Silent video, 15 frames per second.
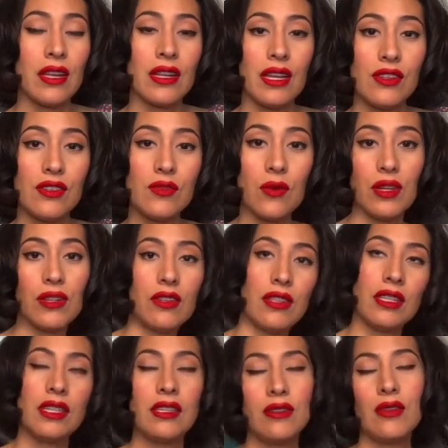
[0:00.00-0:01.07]
And I just want you to
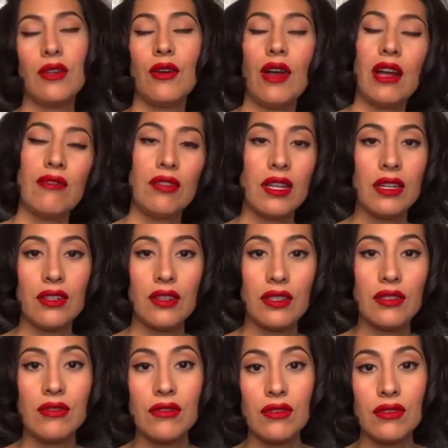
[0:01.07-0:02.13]
like, you know, have a lot of good,